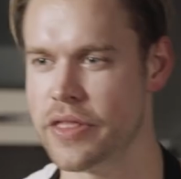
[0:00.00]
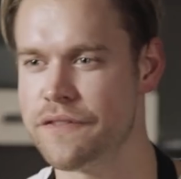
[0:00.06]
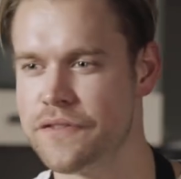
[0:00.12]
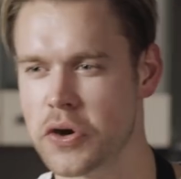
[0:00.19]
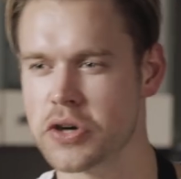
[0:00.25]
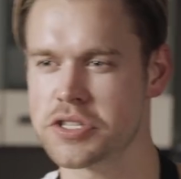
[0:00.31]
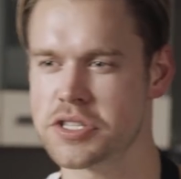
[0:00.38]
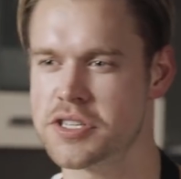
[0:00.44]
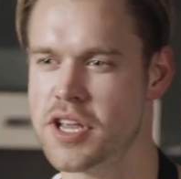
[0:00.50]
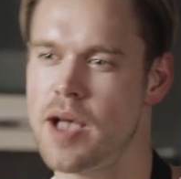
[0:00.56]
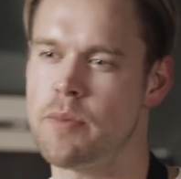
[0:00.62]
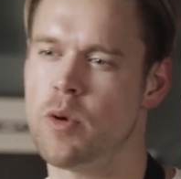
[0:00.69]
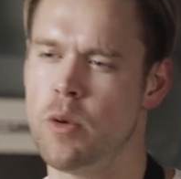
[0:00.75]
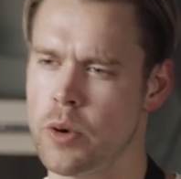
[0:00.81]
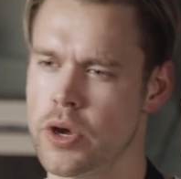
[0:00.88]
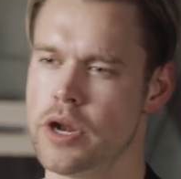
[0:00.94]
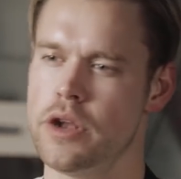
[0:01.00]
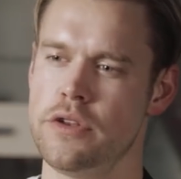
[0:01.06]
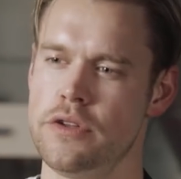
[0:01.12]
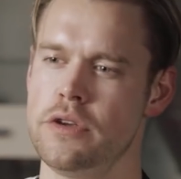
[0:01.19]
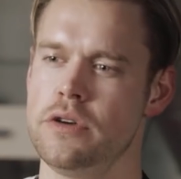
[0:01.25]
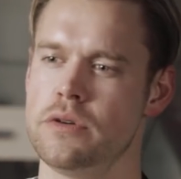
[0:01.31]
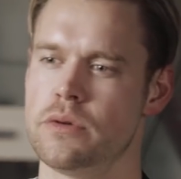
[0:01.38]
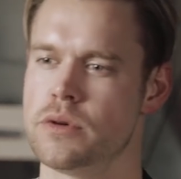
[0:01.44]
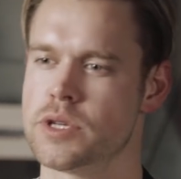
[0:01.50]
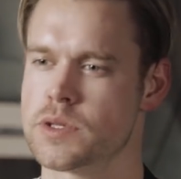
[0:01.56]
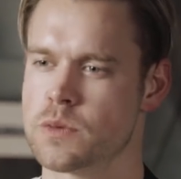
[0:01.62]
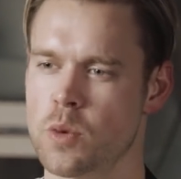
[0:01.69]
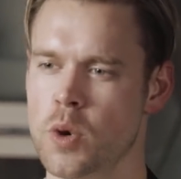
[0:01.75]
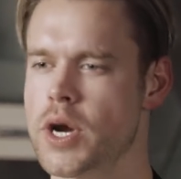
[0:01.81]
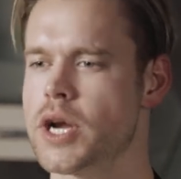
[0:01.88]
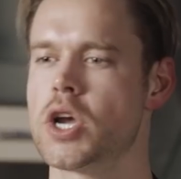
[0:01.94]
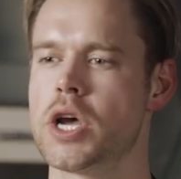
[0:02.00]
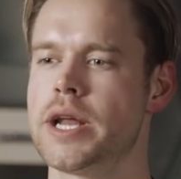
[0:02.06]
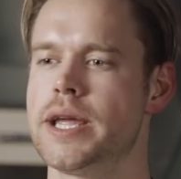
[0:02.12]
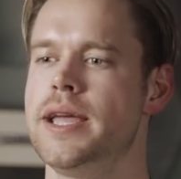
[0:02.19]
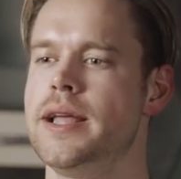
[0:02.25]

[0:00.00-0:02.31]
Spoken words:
The first step, what we're gonna do is we're gonna